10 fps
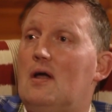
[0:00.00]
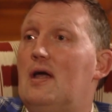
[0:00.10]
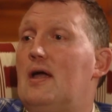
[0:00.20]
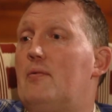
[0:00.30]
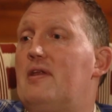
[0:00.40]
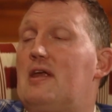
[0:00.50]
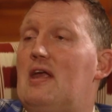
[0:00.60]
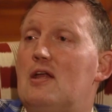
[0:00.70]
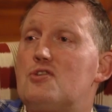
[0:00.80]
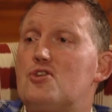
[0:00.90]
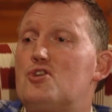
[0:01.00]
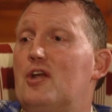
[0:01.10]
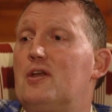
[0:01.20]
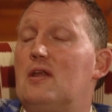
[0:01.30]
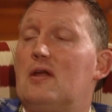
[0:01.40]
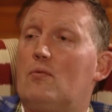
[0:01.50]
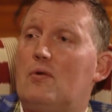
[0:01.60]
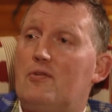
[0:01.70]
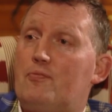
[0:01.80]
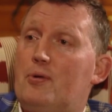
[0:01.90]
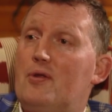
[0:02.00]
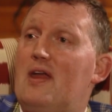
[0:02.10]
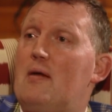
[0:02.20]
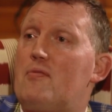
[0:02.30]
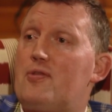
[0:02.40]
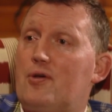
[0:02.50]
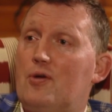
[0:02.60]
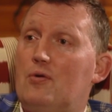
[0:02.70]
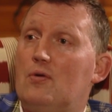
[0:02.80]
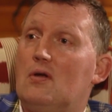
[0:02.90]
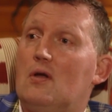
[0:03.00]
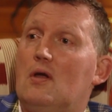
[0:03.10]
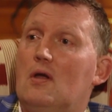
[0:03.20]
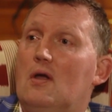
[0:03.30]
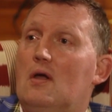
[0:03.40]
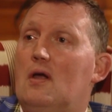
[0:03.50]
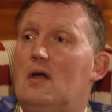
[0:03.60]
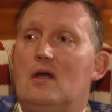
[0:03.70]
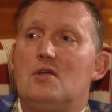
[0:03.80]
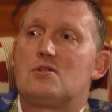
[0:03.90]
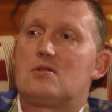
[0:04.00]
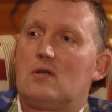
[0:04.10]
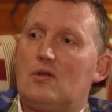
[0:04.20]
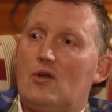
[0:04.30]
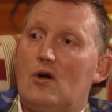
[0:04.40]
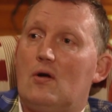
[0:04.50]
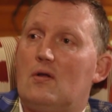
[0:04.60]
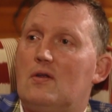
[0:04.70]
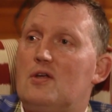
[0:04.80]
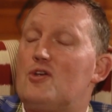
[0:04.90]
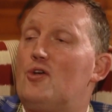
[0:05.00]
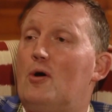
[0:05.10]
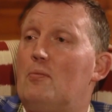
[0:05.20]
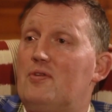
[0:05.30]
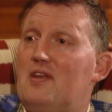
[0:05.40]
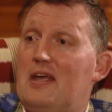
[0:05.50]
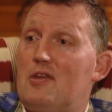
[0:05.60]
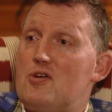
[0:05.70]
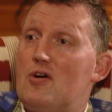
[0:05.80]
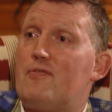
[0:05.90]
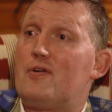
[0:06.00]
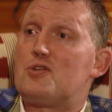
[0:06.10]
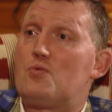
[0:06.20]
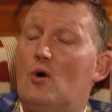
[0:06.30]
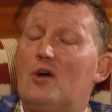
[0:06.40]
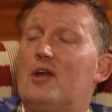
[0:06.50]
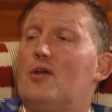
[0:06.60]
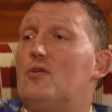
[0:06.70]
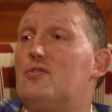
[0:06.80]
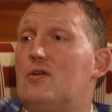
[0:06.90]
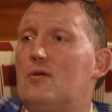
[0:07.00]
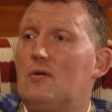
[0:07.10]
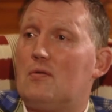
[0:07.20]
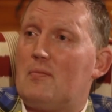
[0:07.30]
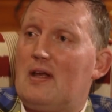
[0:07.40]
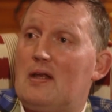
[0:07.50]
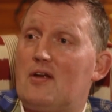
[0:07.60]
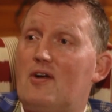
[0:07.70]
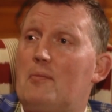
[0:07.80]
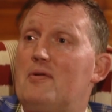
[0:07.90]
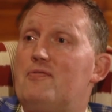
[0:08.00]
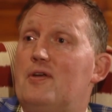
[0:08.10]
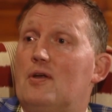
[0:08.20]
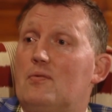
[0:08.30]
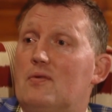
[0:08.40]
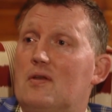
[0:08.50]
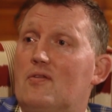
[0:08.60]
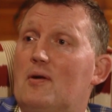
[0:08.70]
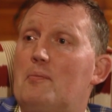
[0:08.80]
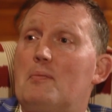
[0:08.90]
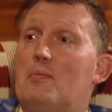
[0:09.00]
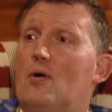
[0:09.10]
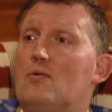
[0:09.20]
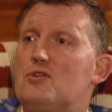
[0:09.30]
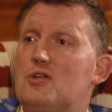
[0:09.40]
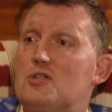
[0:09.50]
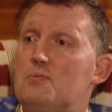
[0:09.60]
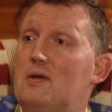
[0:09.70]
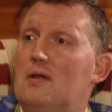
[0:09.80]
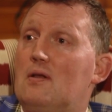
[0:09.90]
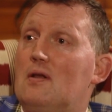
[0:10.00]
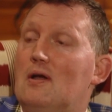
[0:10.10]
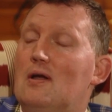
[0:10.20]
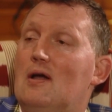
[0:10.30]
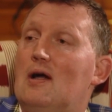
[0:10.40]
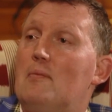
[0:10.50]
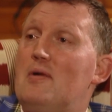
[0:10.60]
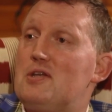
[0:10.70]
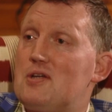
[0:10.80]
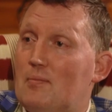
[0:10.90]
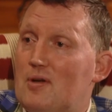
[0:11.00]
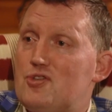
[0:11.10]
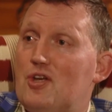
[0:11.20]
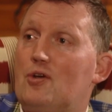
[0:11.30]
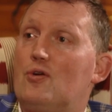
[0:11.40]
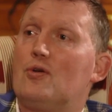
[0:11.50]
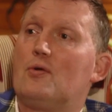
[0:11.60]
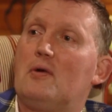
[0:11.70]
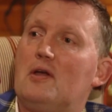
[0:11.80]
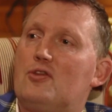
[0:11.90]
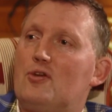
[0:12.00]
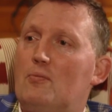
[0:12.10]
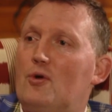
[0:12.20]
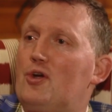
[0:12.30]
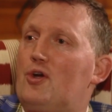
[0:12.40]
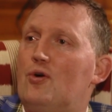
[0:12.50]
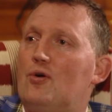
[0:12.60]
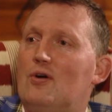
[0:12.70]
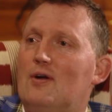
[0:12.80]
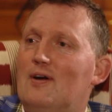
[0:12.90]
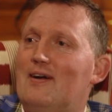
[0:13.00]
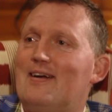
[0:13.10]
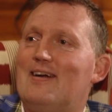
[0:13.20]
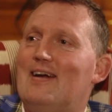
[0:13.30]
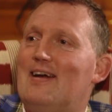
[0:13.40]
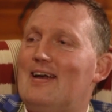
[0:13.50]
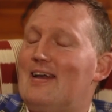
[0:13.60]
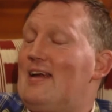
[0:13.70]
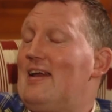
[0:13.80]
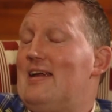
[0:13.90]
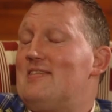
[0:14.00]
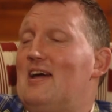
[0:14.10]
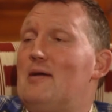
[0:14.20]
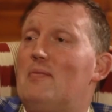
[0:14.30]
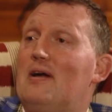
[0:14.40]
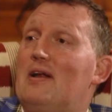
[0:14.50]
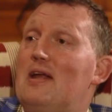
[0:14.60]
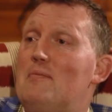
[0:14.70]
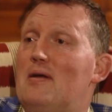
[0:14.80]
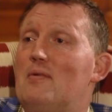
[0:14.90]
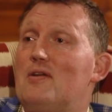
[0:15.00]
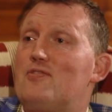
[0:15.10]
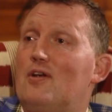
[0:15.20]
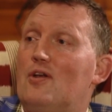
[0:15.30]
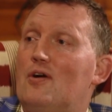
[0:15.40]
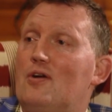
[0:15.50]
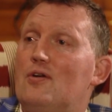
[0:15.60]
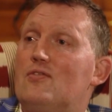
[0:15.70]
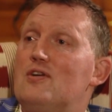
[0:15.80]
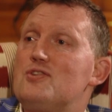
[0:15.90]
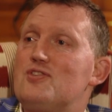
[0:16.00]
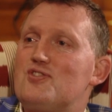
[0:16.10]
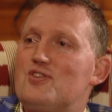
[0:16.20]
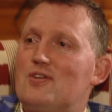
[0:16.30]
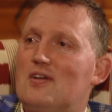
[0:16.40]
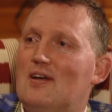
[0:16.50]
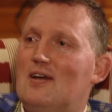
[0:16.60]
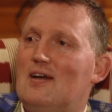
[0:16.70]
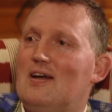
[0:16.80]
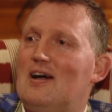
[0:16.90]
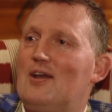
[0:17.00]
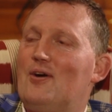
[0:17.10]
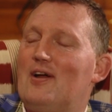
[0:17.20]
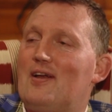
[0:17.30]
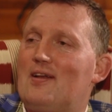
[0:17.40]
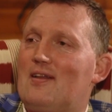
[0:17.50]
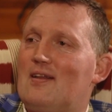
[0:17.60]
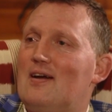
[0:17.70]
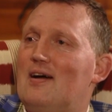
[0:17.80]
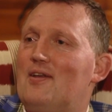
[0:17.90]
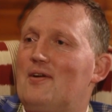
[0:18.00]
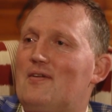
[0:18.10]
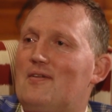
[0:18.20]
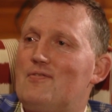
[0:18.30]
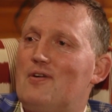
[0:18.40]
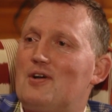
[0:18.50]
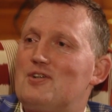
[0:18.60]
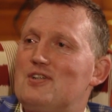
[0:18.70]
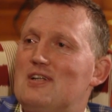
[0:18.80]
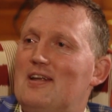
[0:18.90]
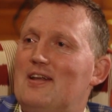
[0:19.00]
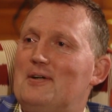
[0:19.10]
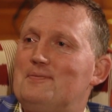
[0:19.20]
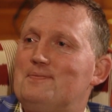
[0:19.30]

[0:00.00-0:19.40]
And with the kids, the journey that we've put them through is not your normal day at the office, walking onto many a rugby field with the rugby balls. Just been amazing. My son going away to Monaco. He had a great time, but a great memory for a lot of good reasons, and a lot of other functions like that.